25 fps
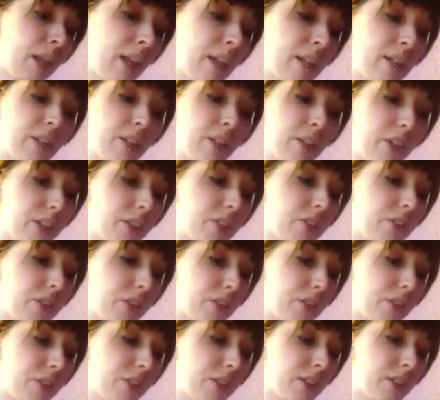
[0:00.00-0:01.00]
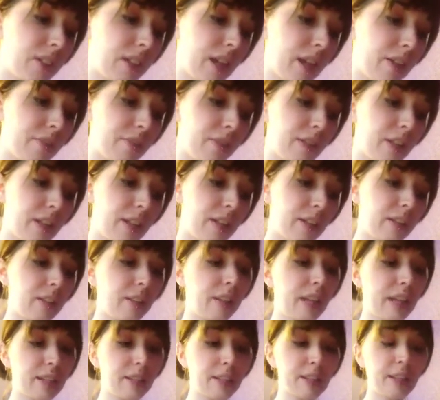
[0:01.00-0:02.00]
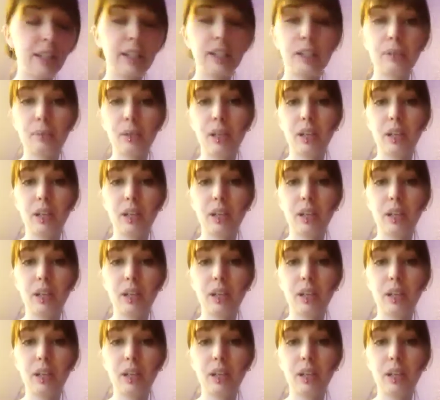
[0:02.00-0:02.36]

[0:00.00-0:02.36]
they're easier to stuff. And that's nice